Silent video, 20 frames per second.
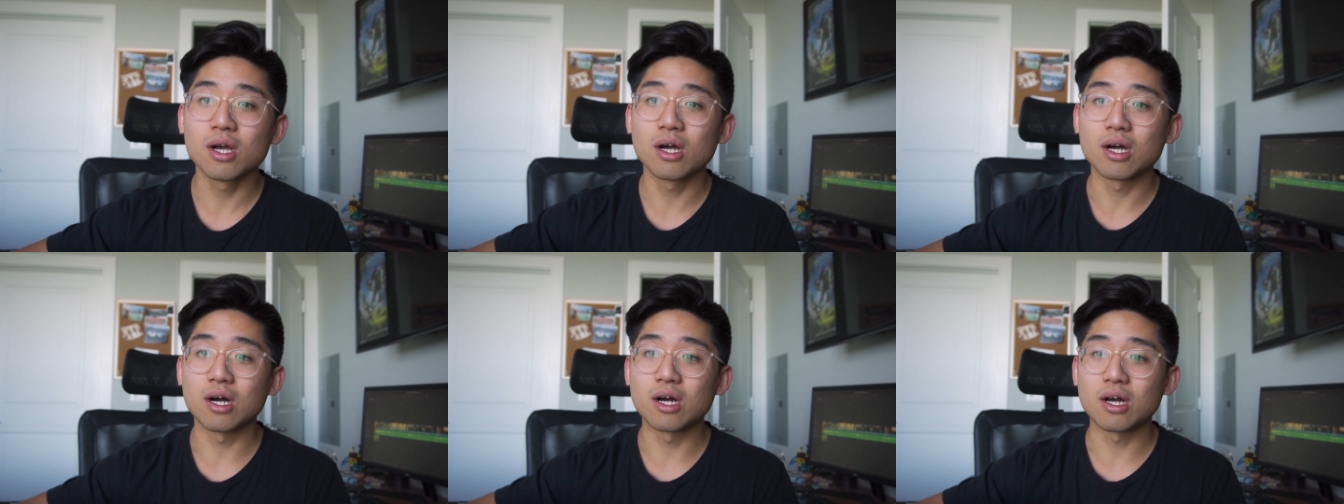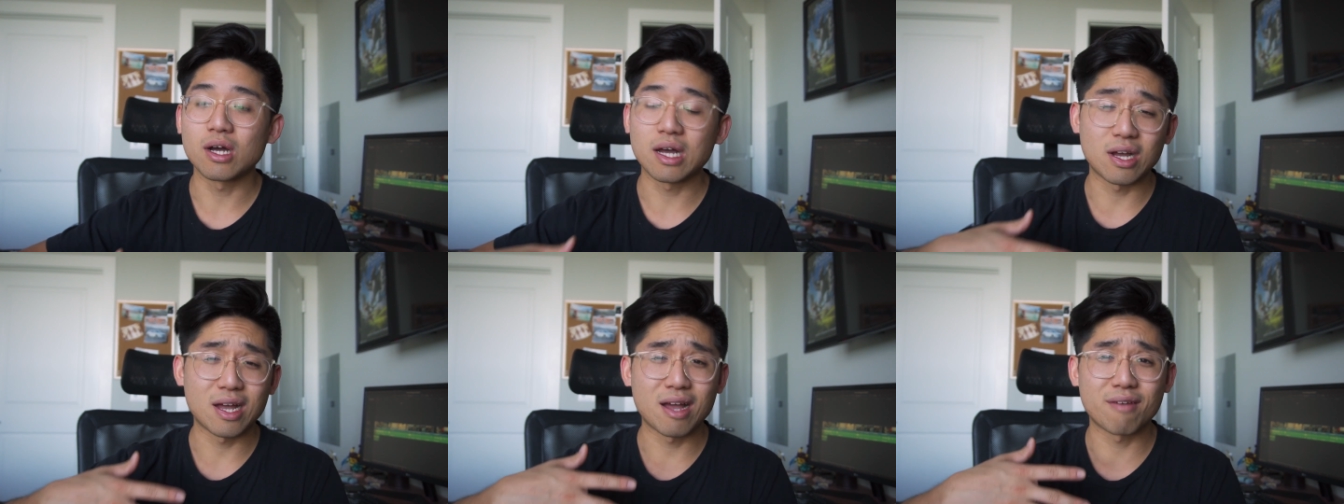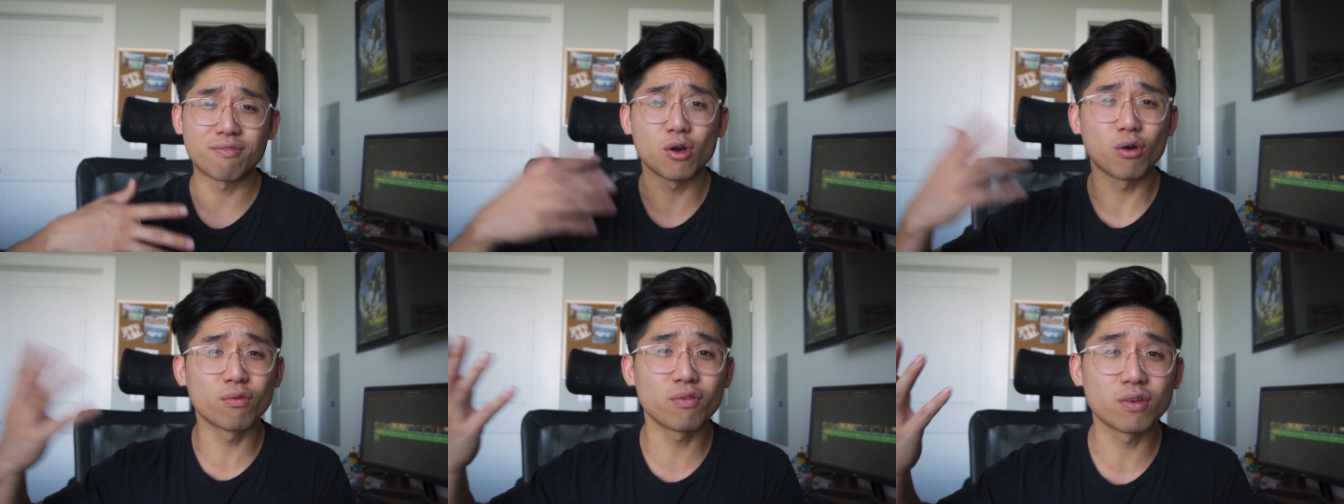
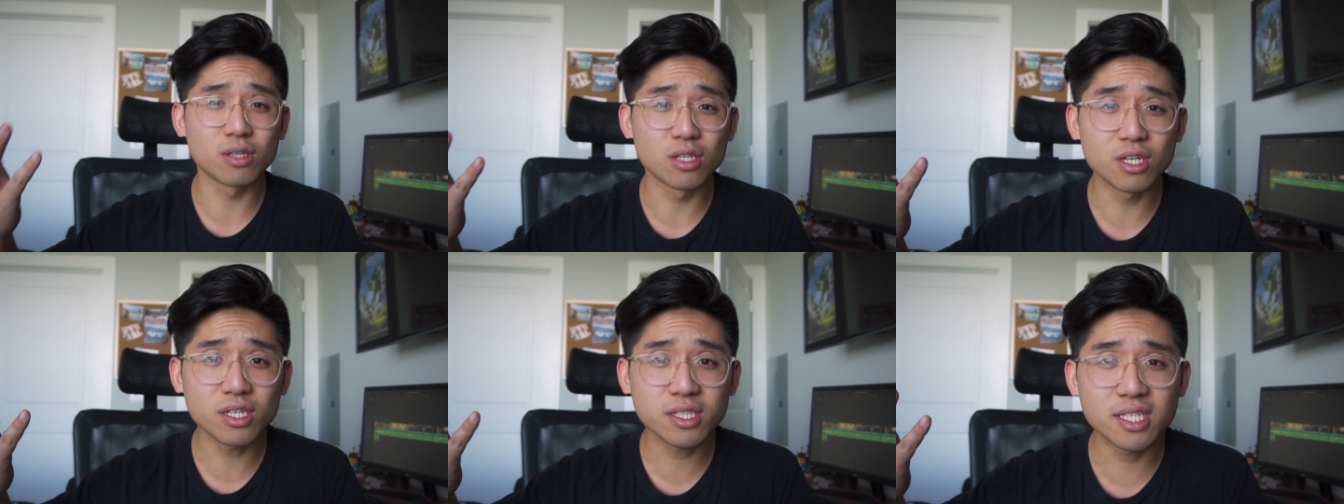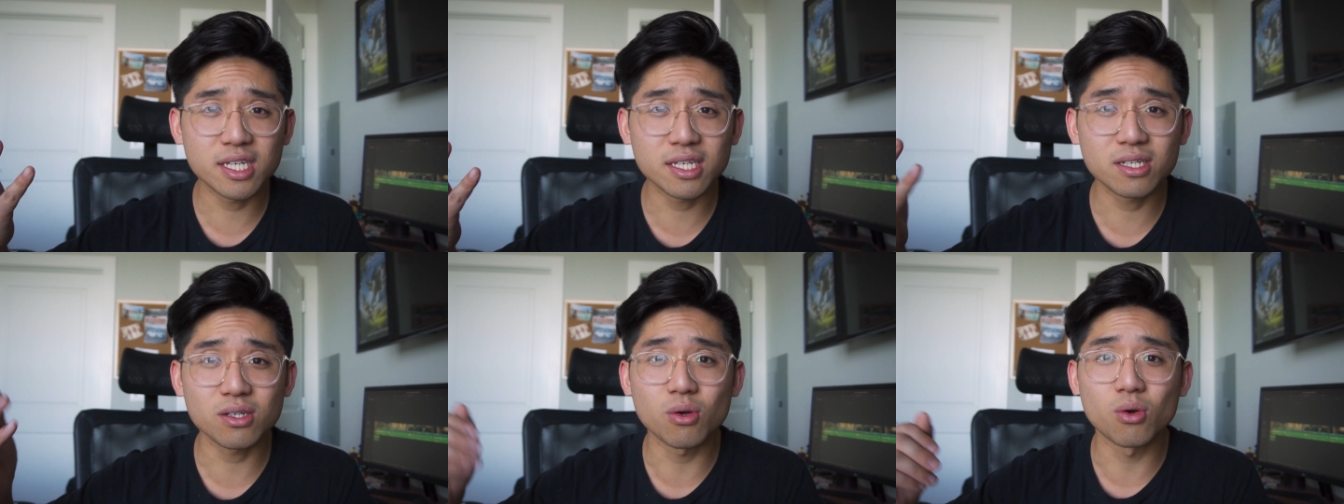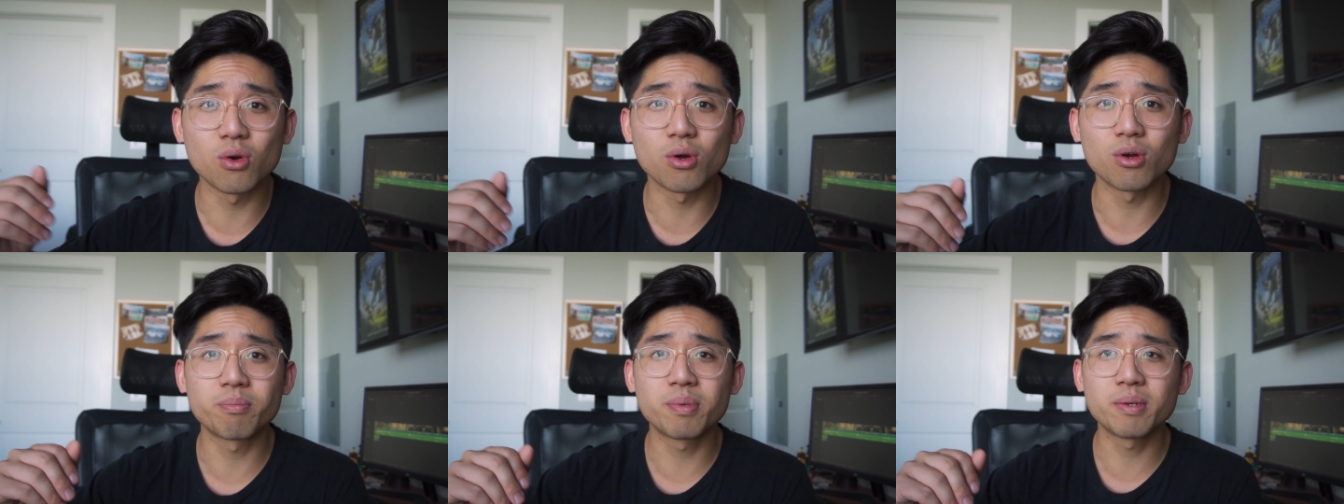have overlooked it
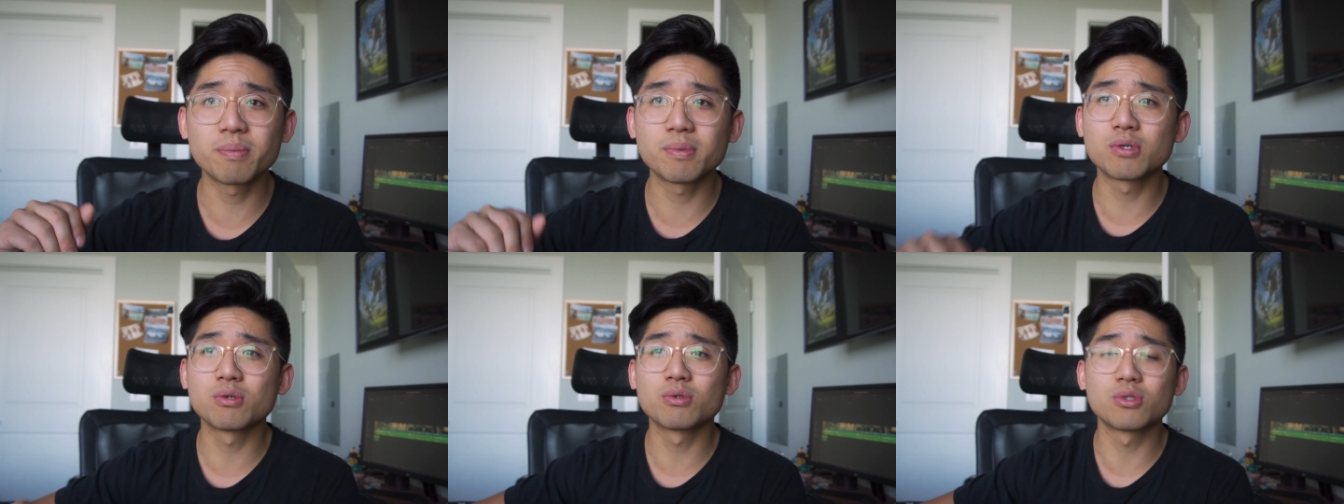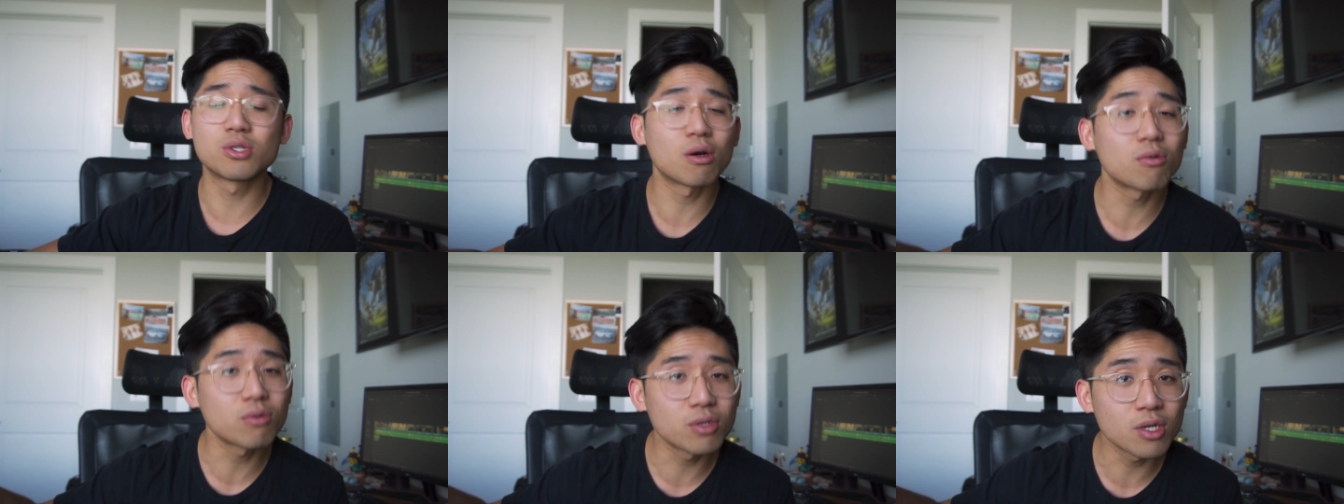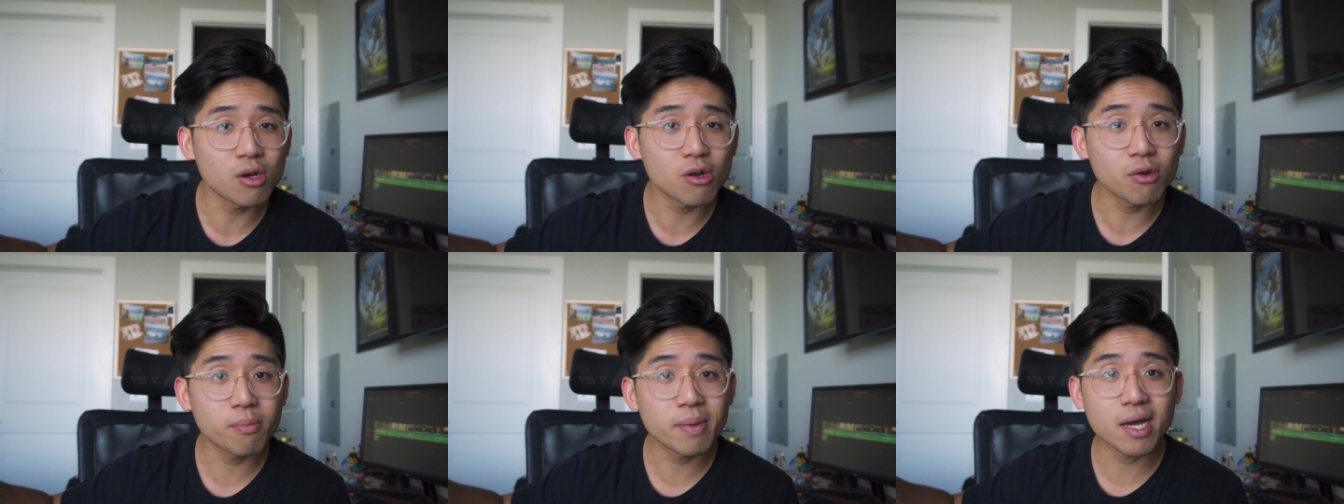or people who don't
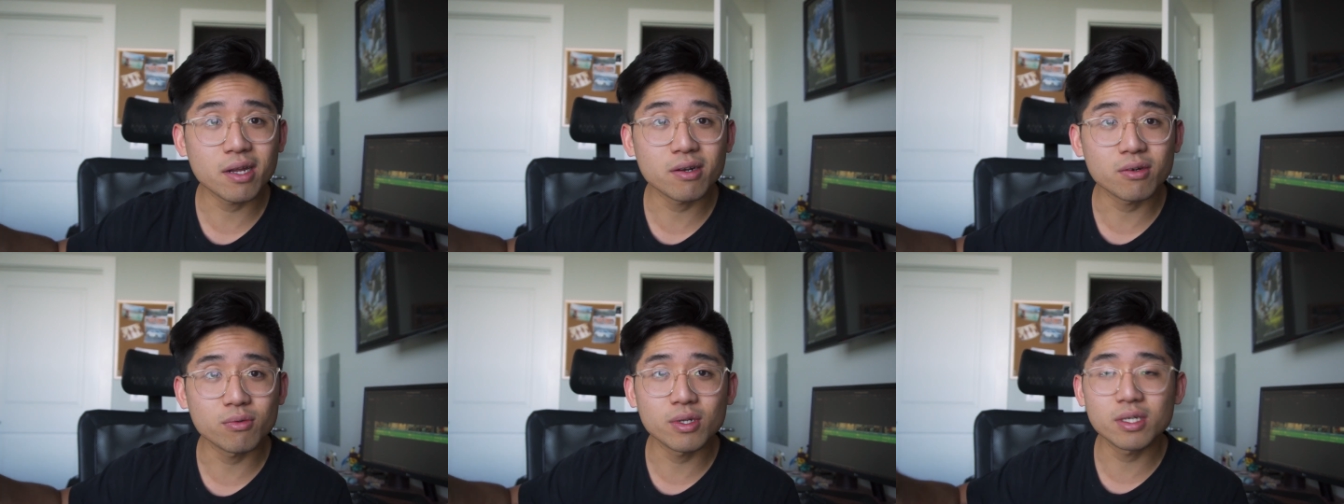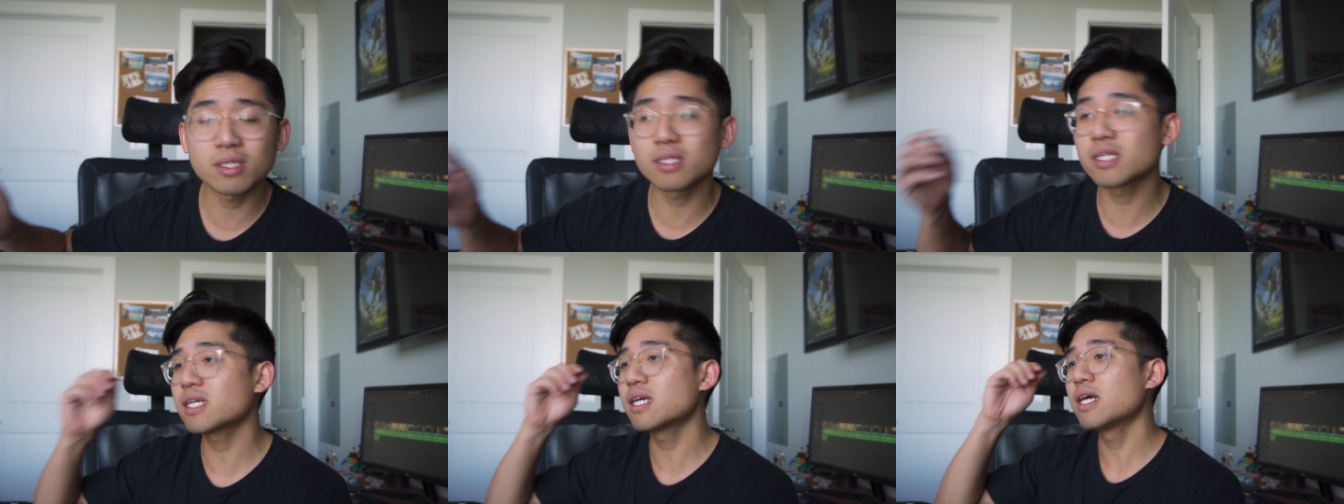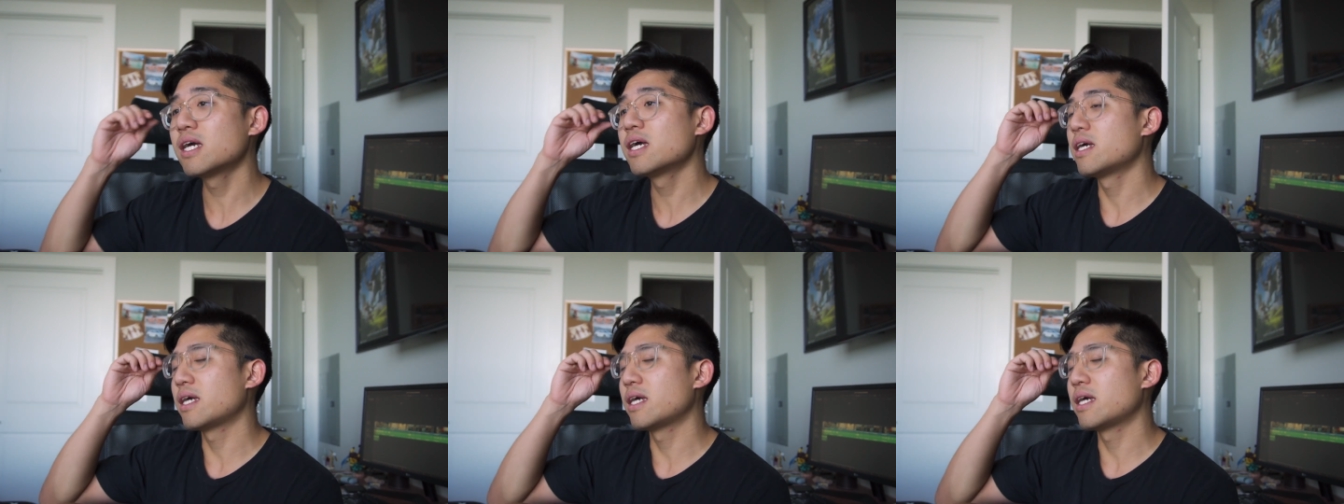know about it really.